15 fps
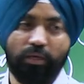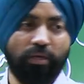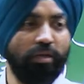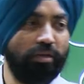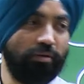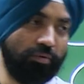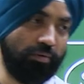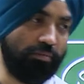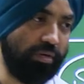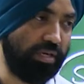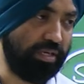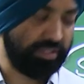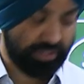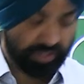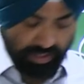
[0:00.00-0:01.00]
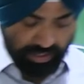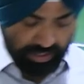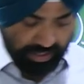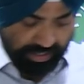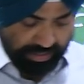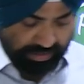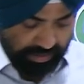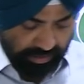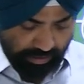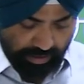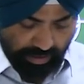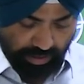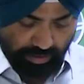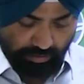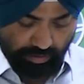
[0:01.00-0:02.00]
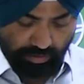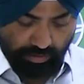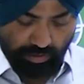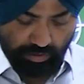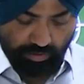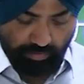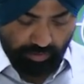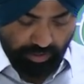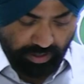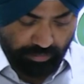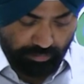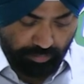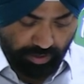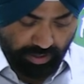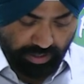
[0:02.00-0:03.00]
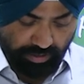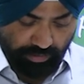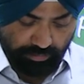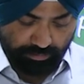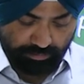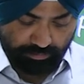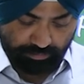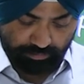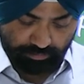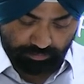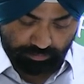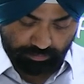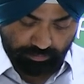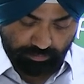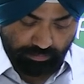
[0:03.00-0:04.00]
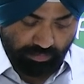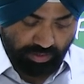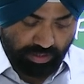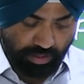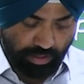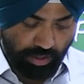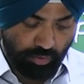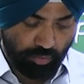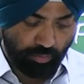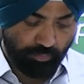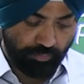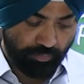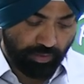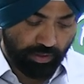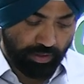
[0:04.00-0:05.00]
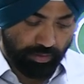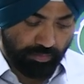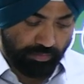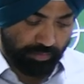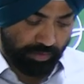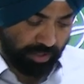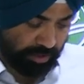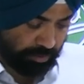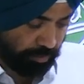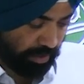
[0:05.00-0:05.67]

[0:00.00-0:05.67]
heat wave. It is declared as a heat wave. Very important. Now, this